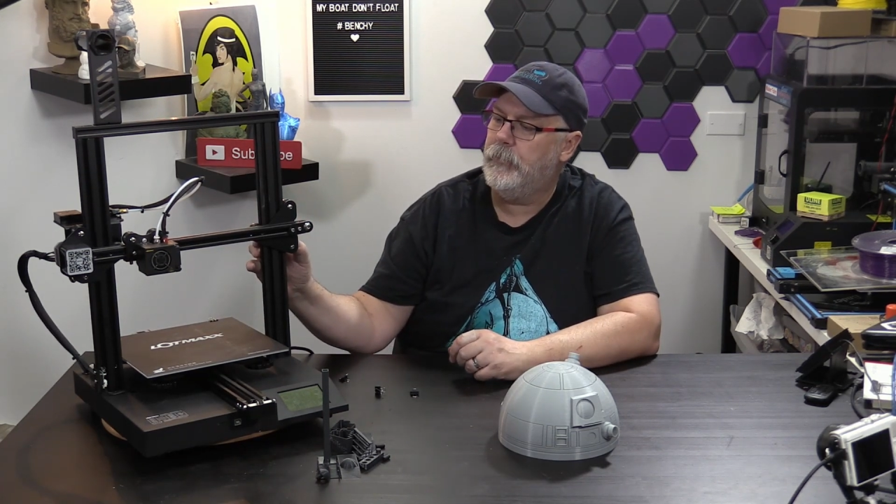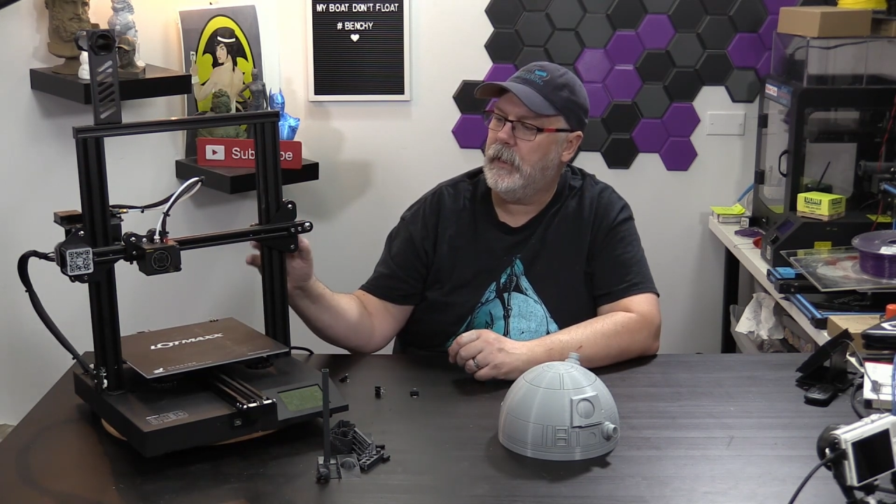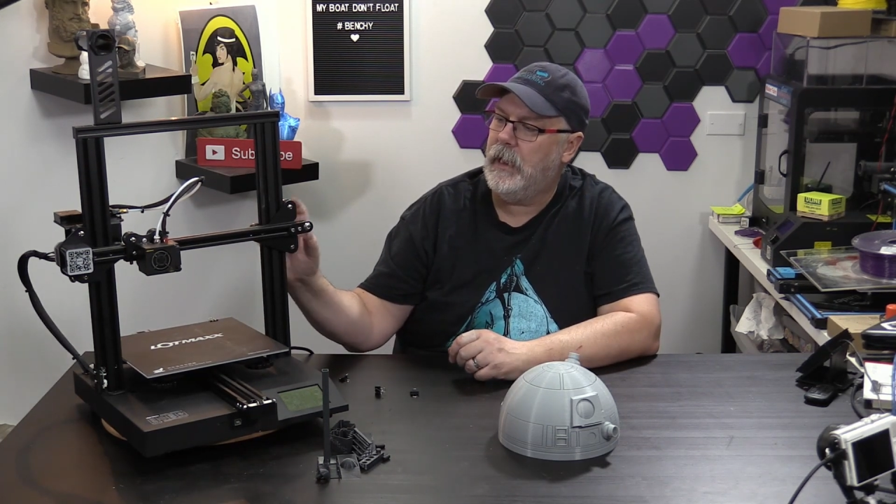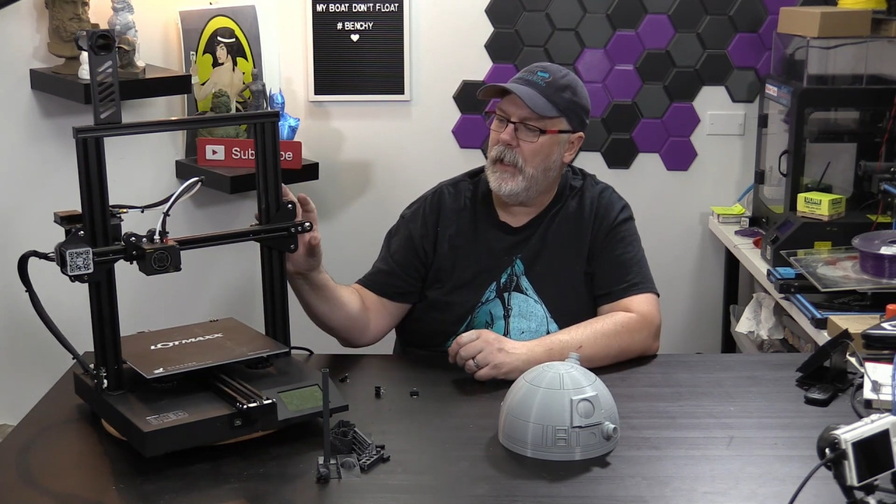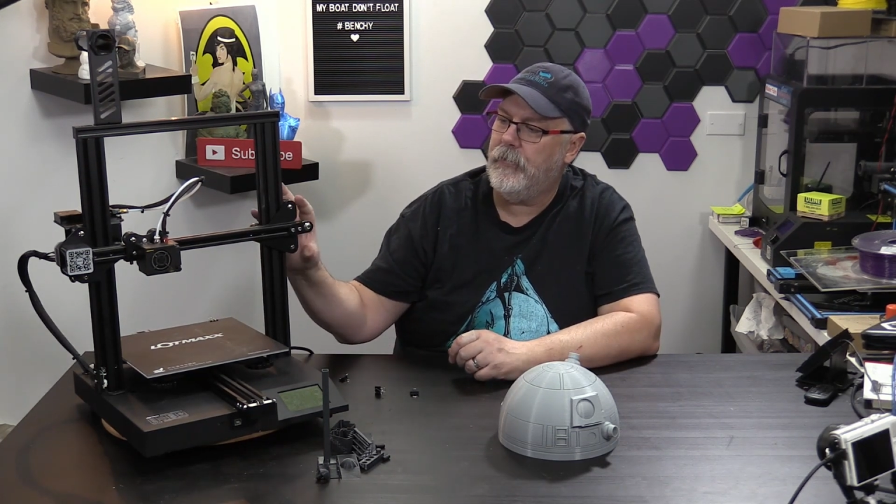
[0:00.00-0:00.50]
to
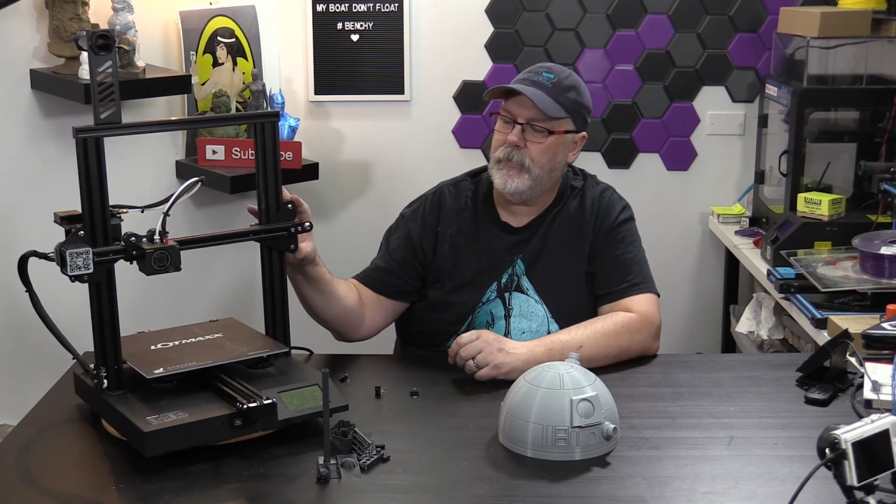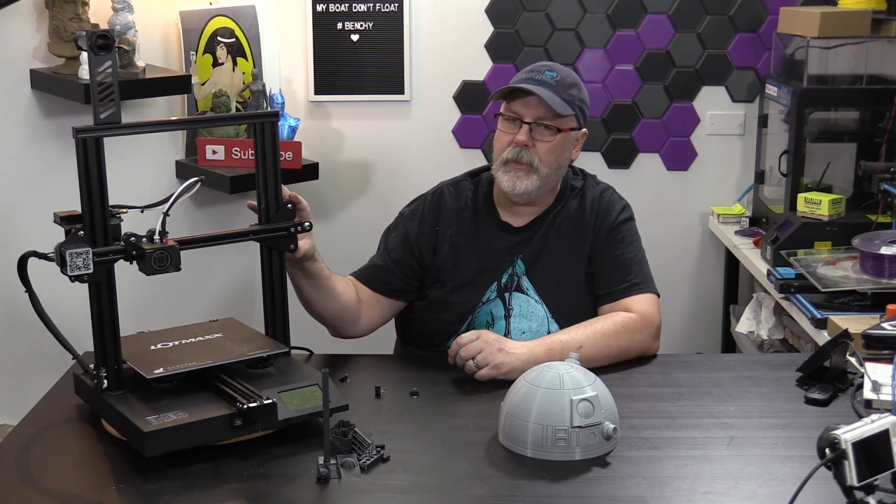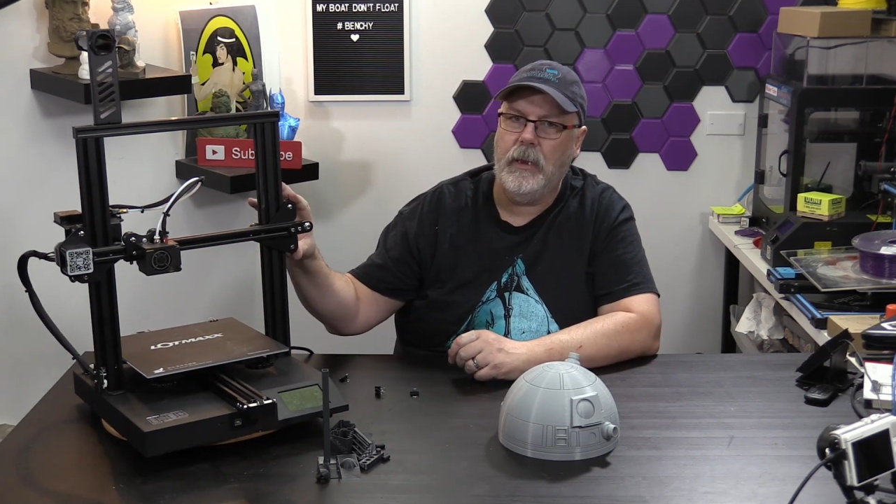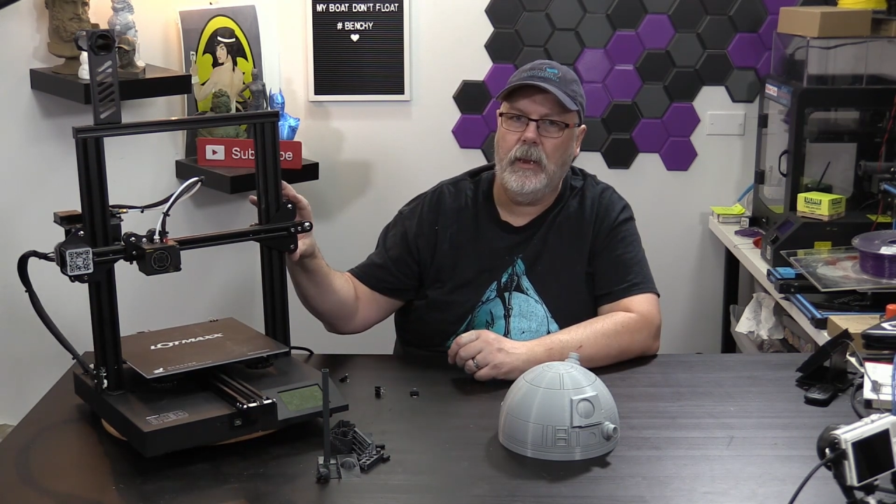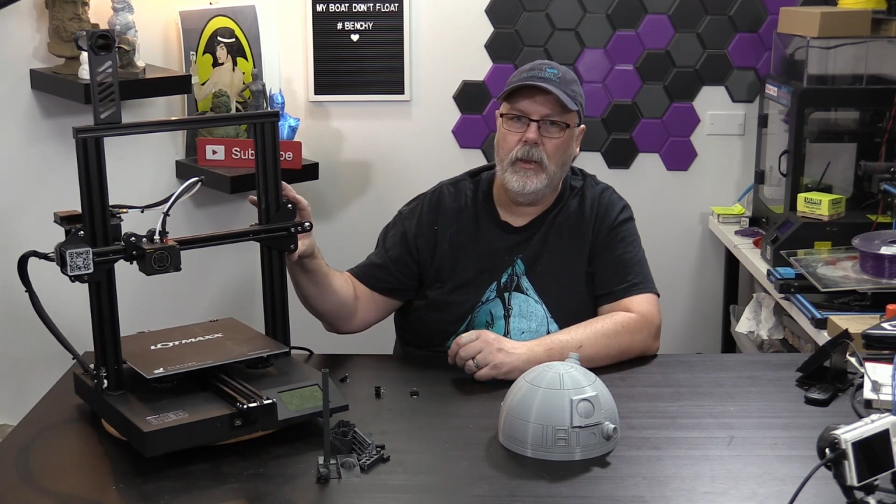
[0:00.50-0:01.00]
get
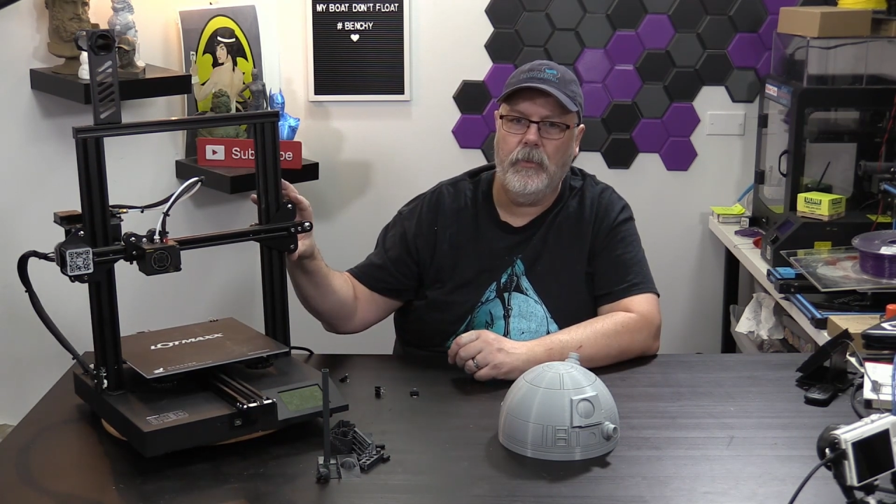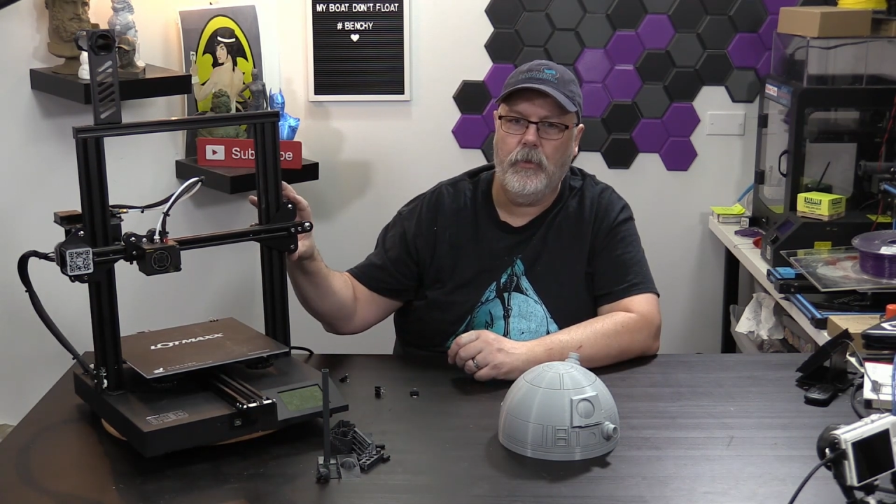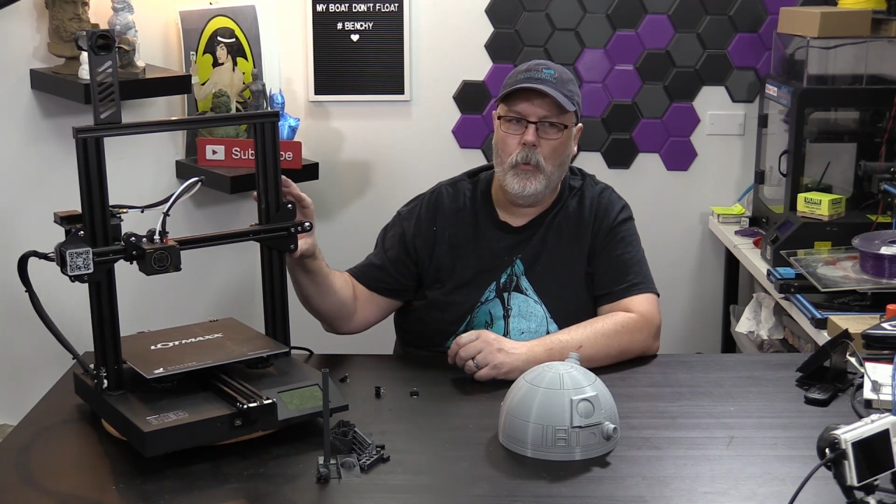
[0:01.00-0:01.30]
the the